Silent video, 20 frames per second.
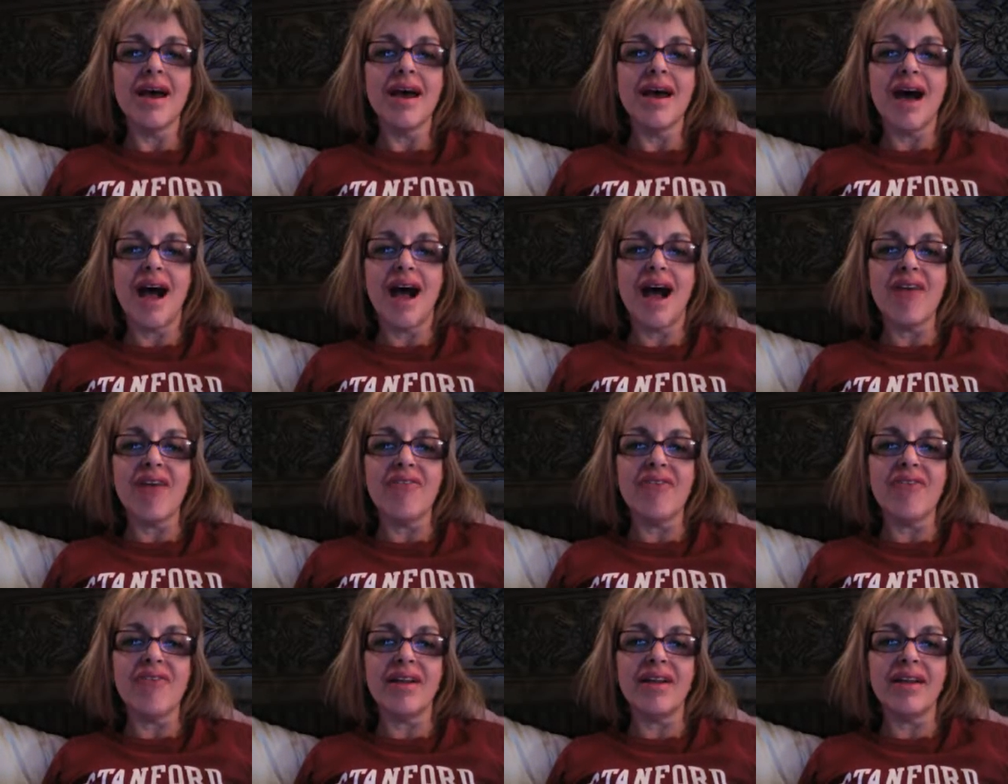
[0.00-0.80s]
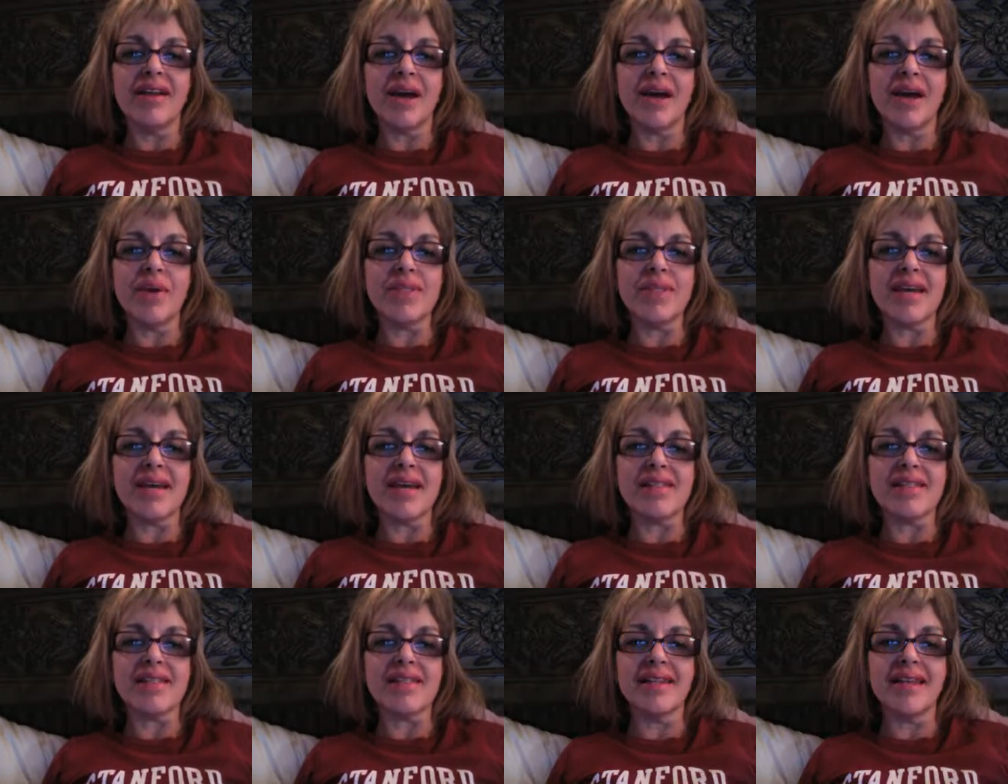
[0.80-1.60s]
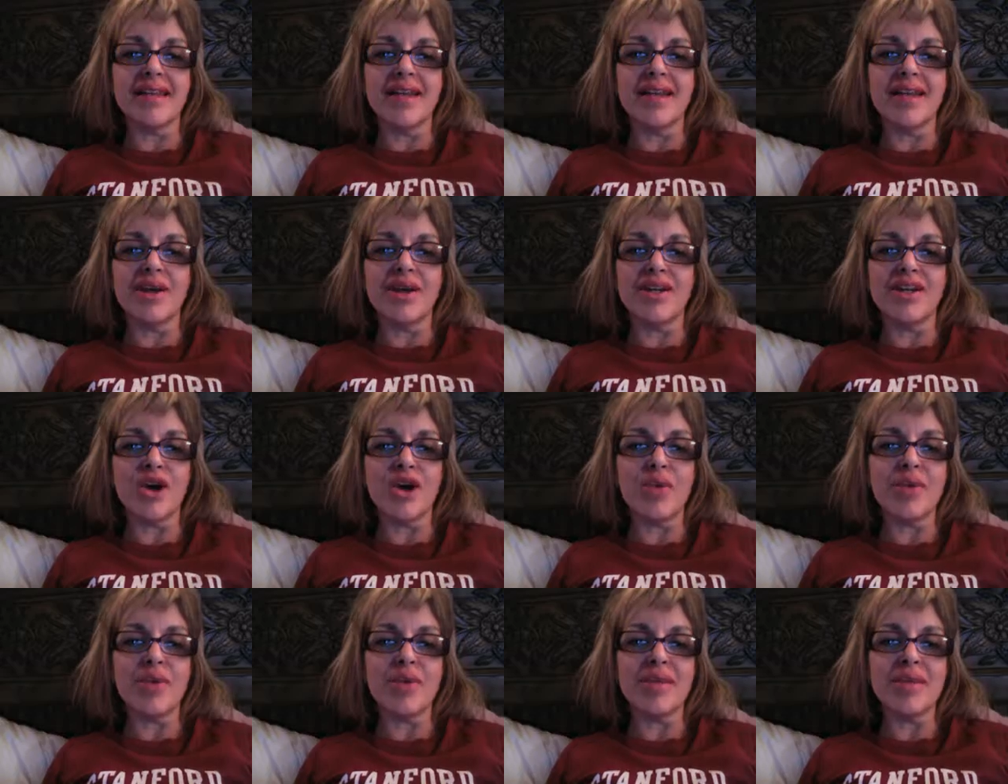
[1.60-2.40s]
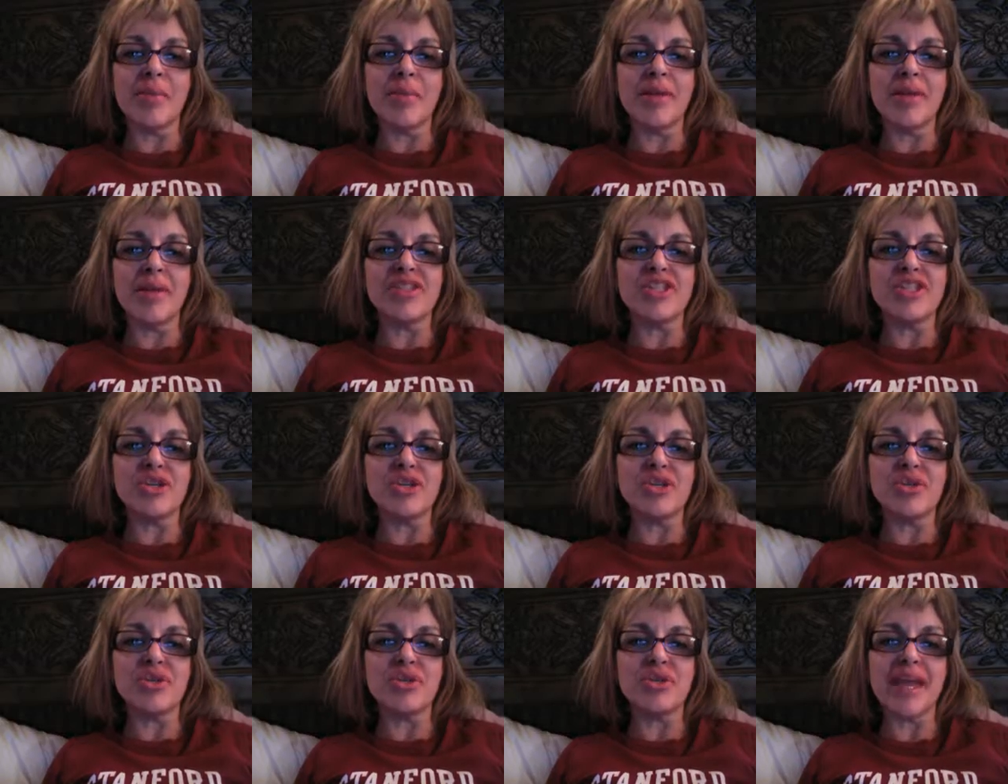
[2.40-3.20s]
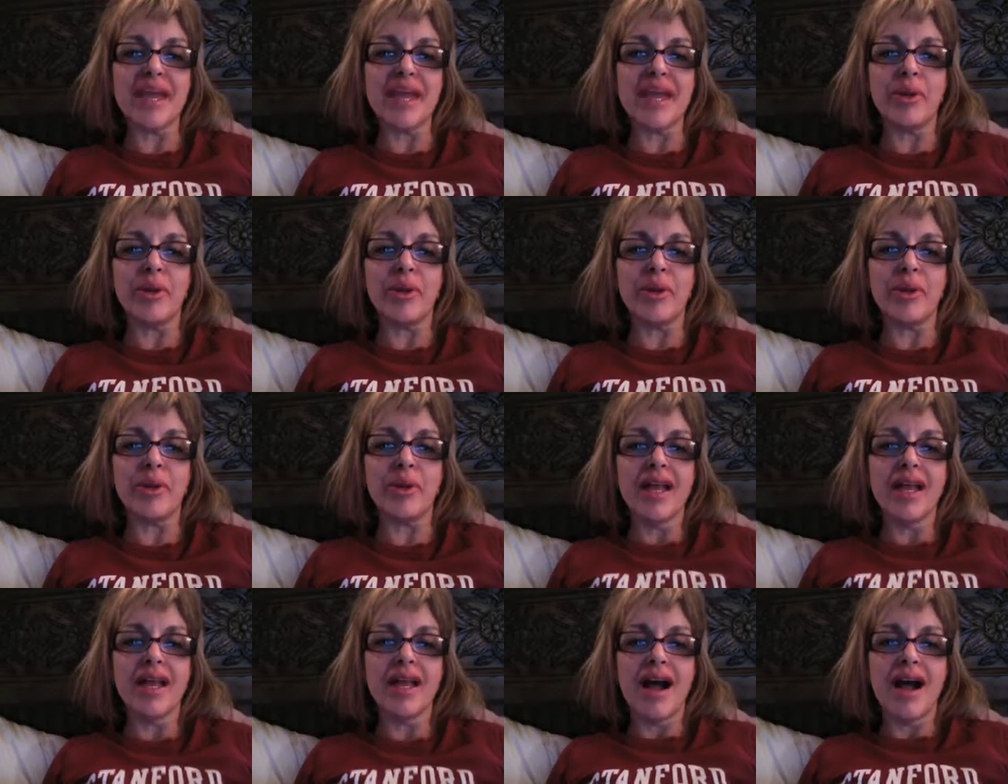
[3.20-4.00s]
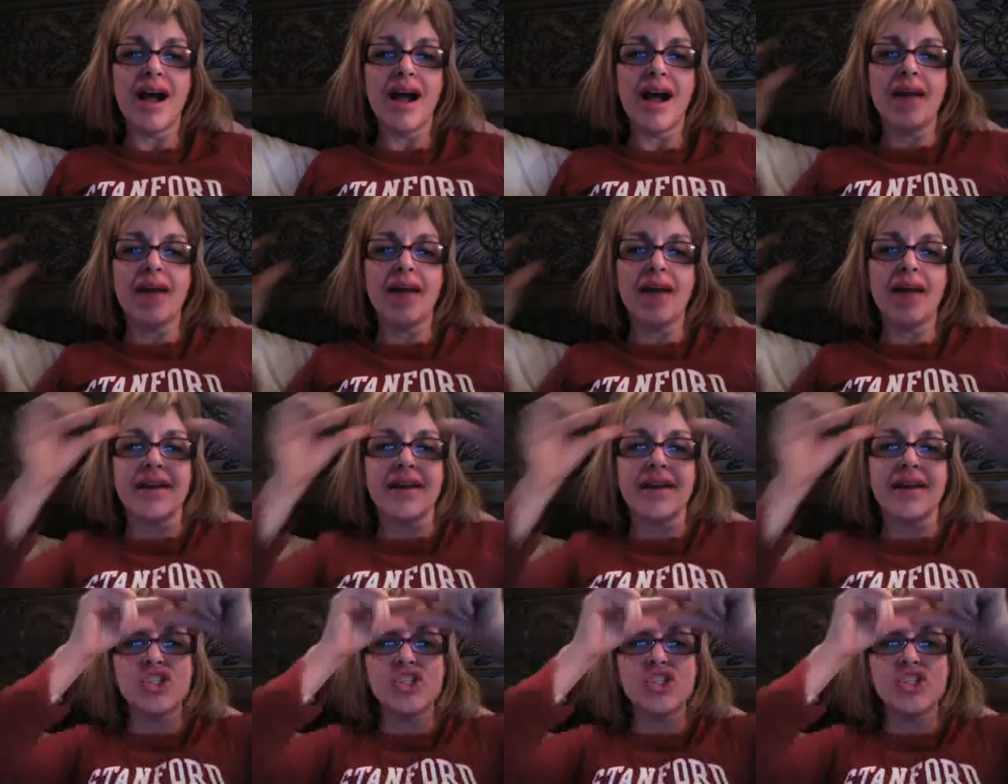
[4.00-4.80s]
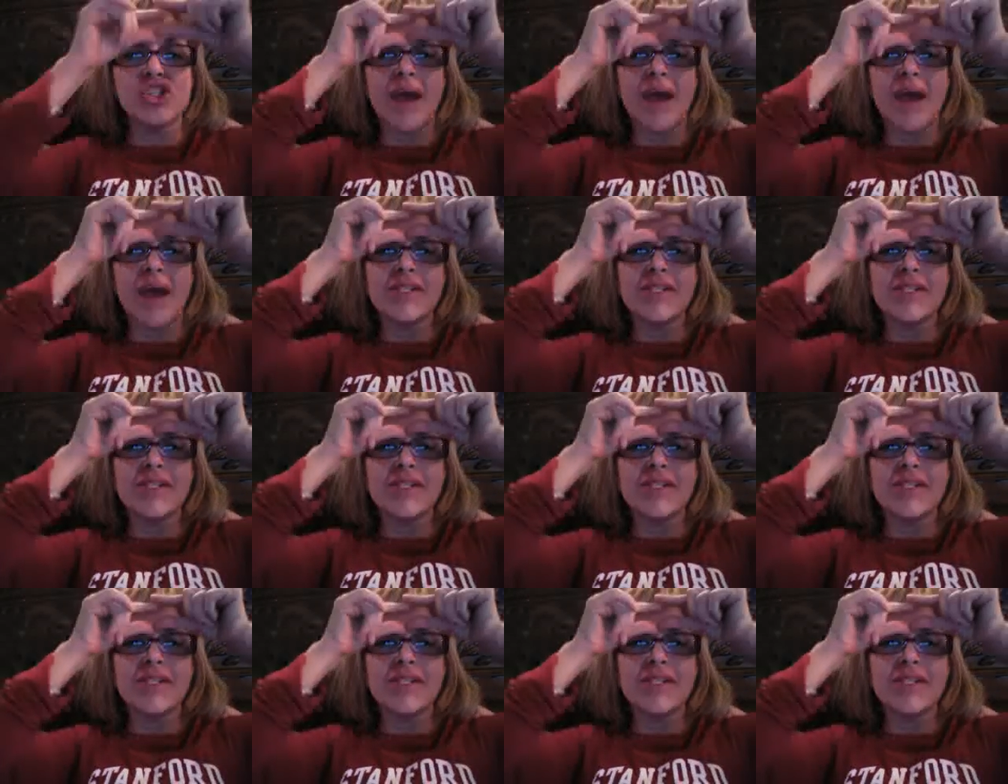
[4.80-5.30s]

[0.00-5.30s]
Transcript: I felt like I was asked to lay on a Herman the Munster table. I got strapped,